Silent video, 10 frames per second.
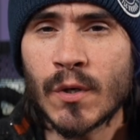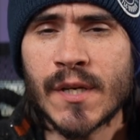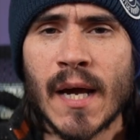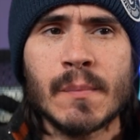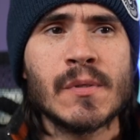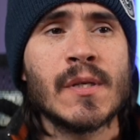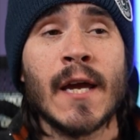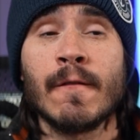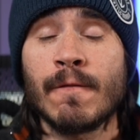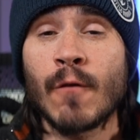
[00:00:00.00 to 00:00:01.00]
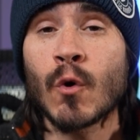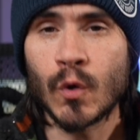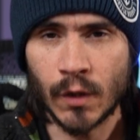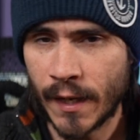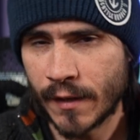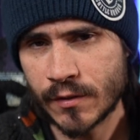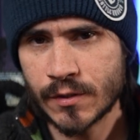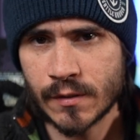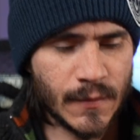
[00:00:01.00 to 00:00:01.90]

types and focal lengths.